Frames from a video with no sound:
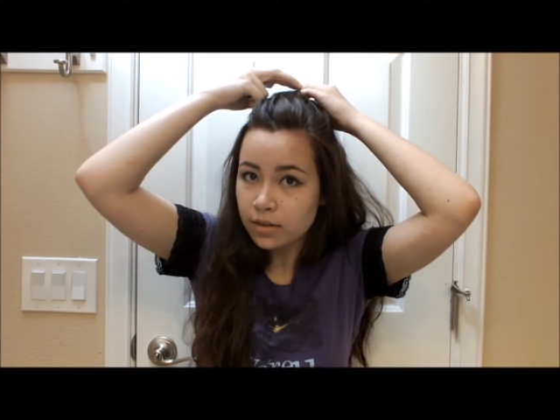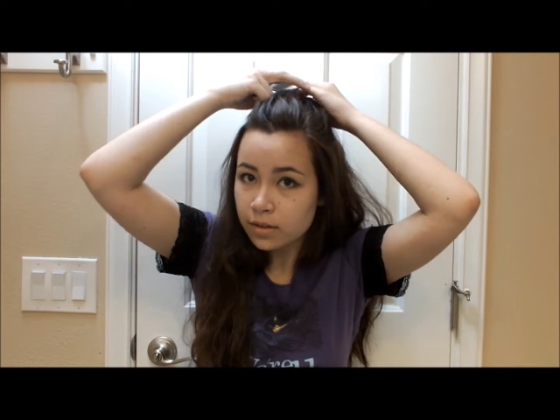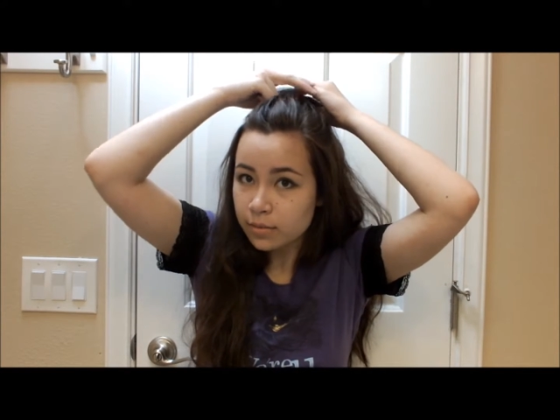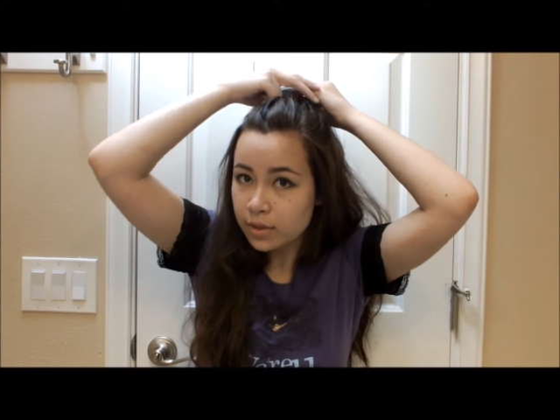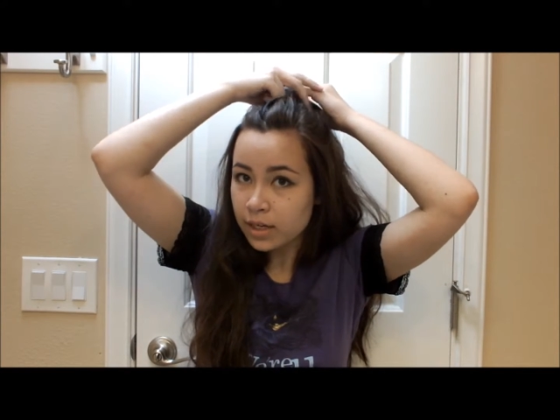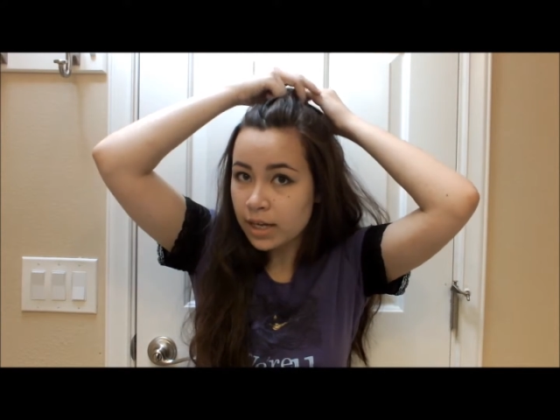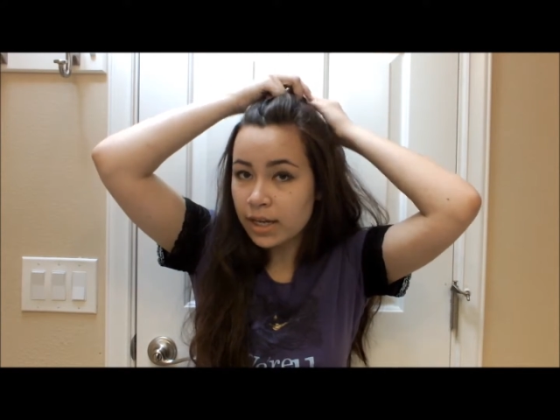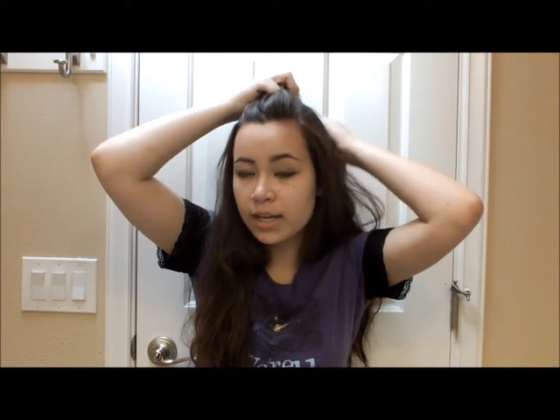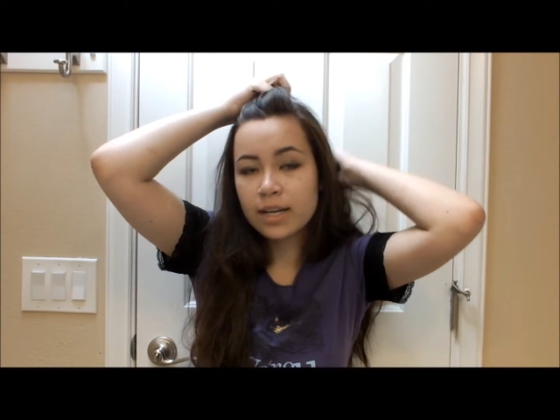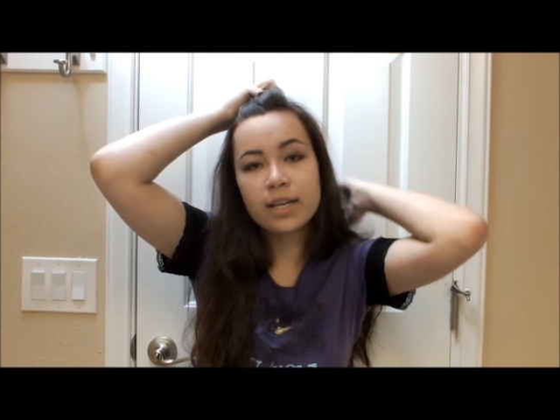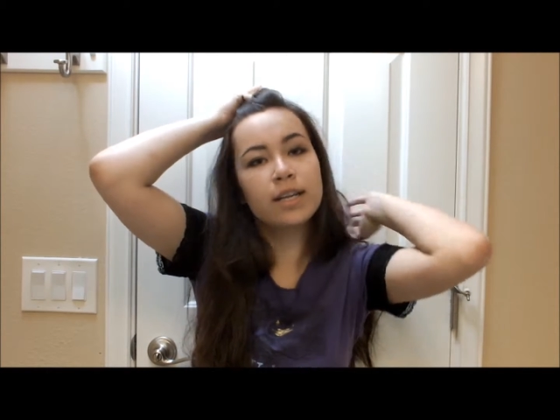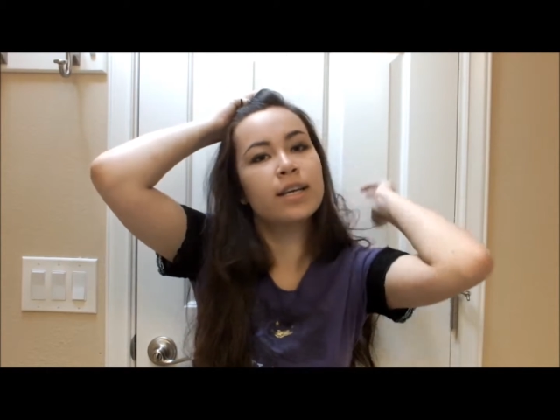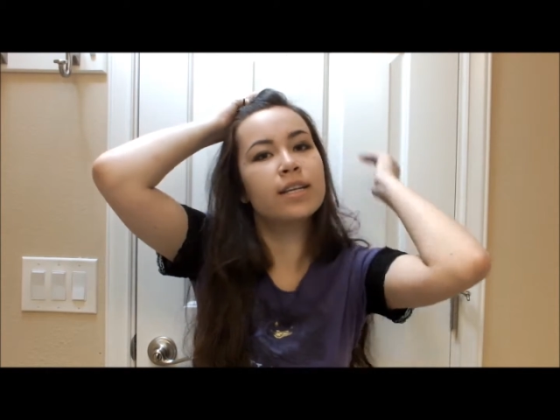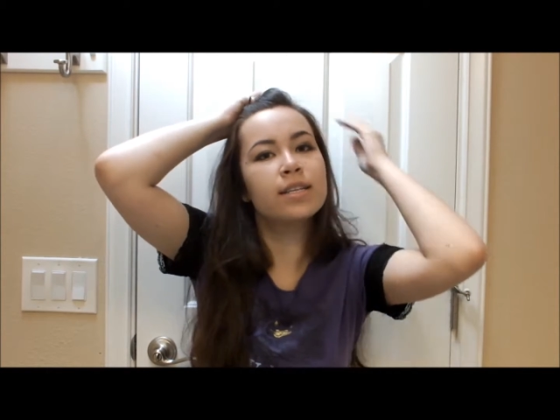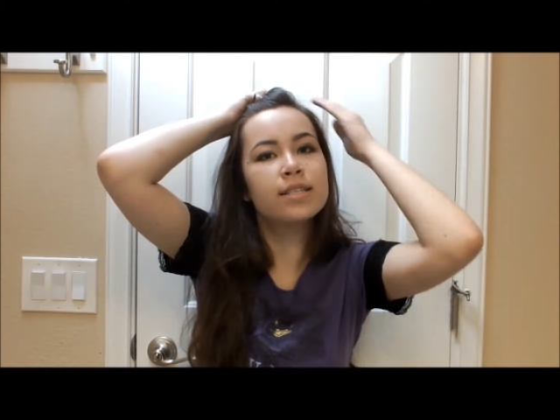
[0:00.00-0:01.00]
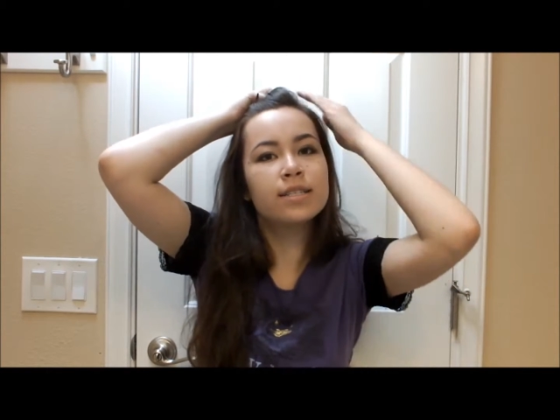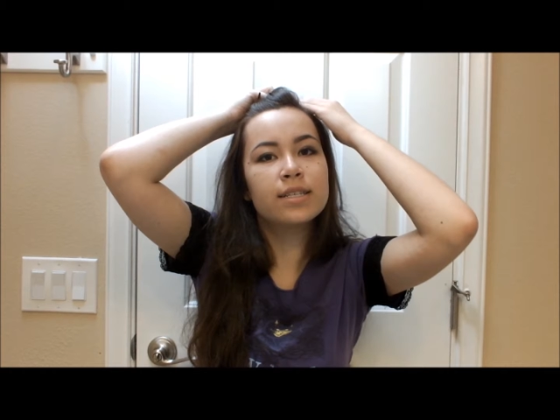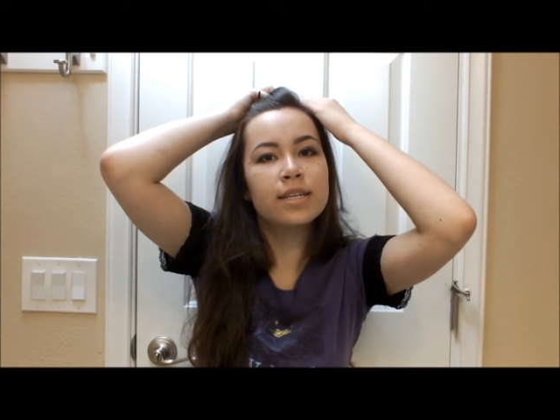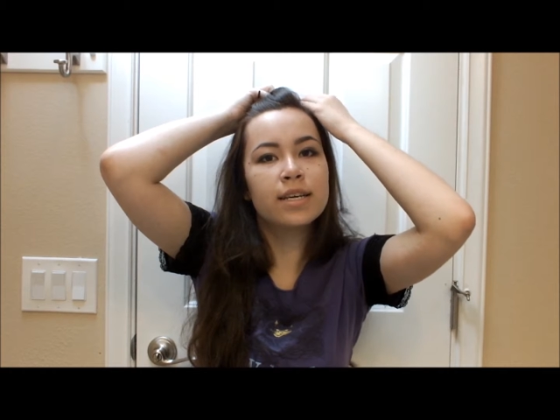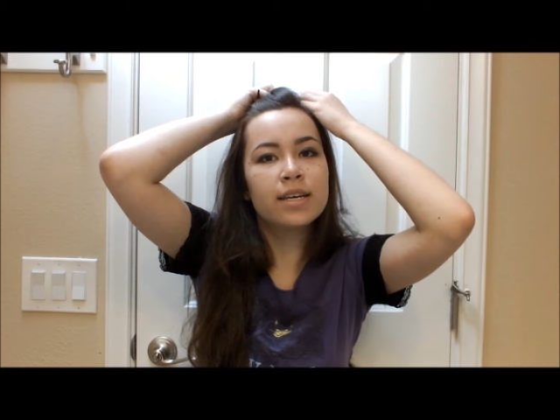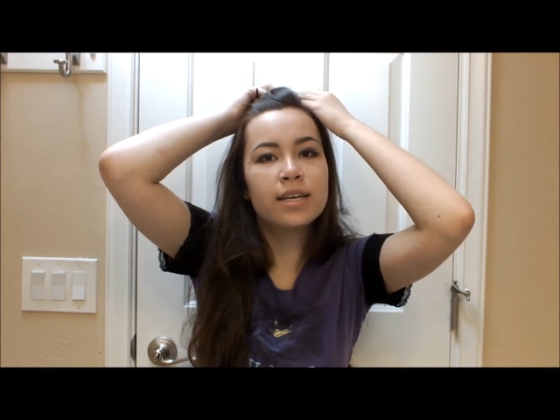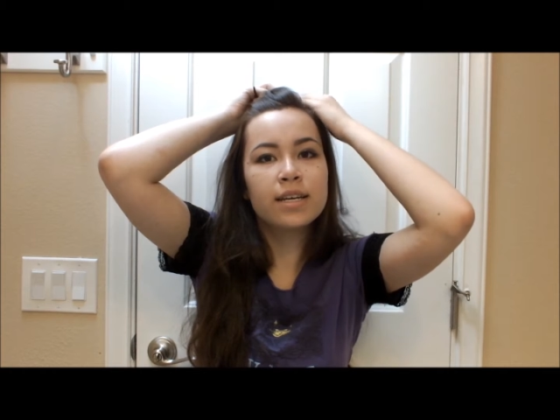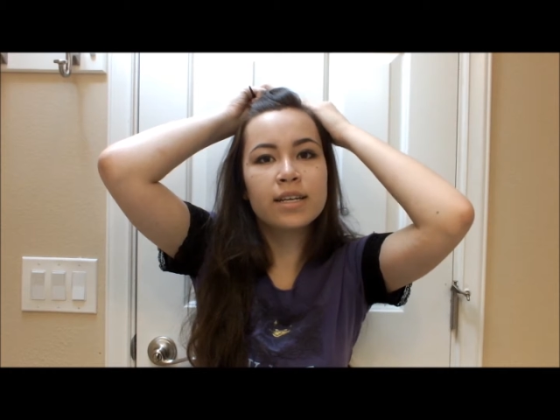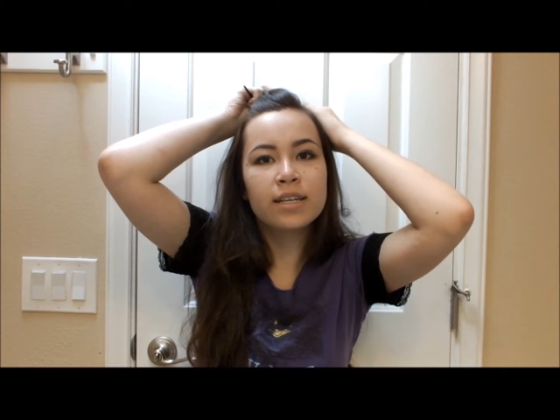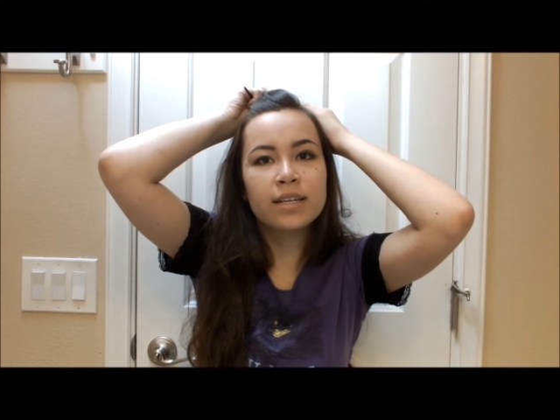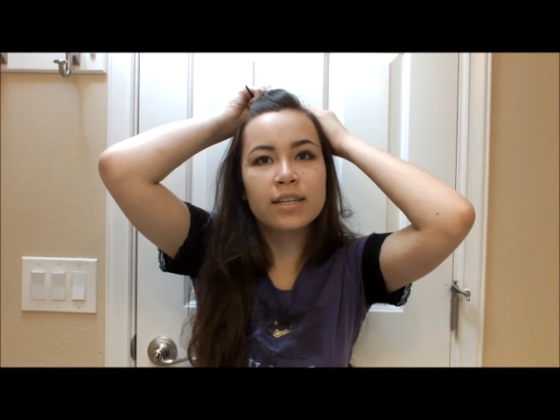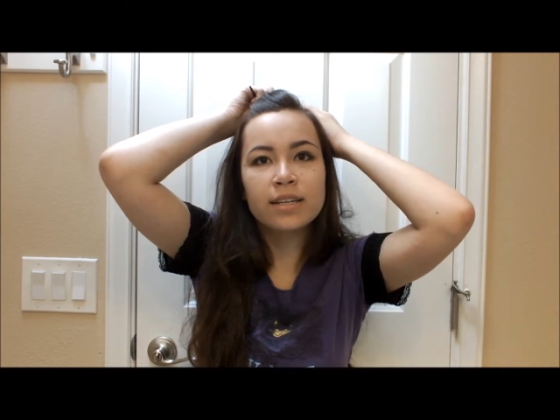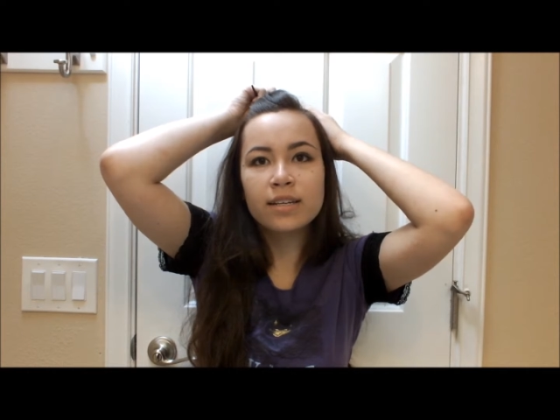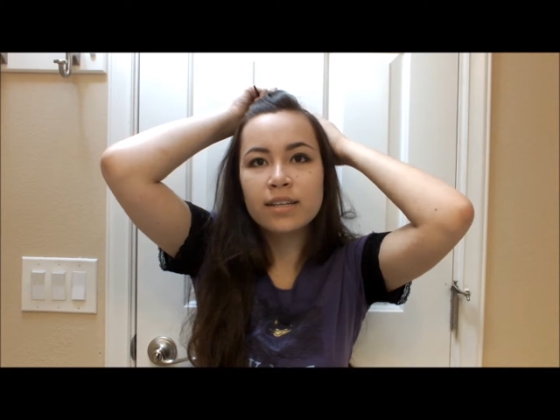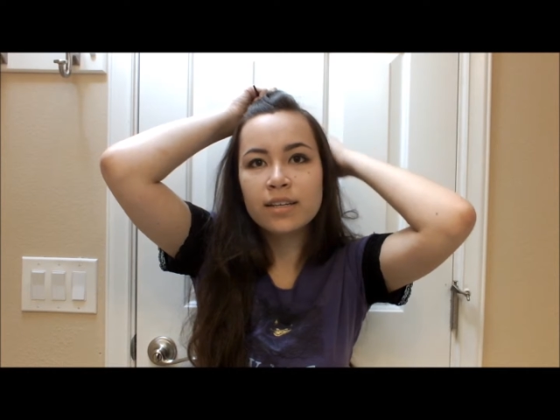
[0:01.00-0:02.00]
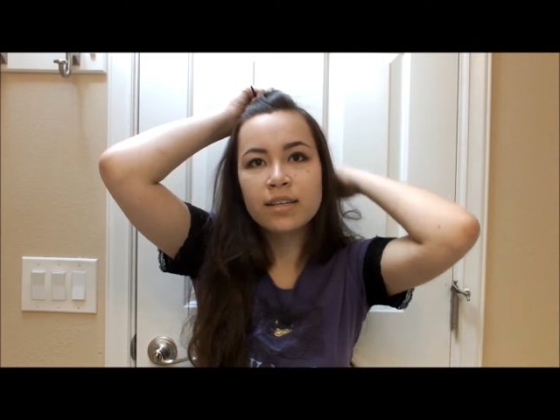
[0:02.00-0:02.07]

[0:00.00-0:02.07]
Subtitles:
I went ahead and did it, and